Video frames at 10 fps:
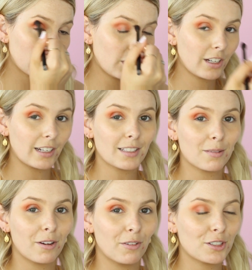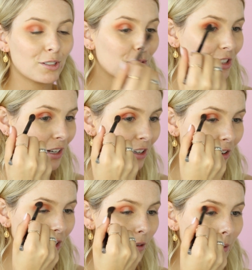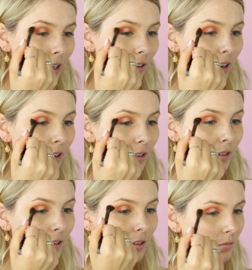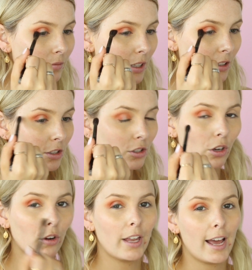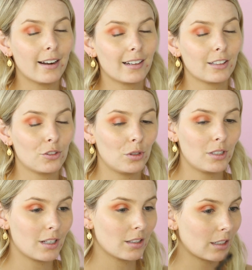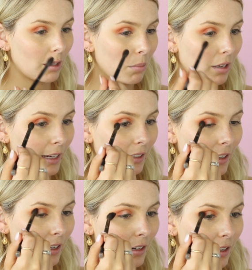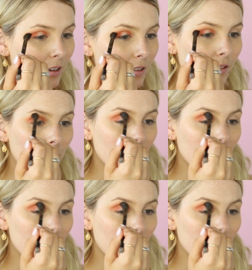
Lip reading: Can you guys see my washing machine going in the background? It's so loud, it literally sounds like a plane landing.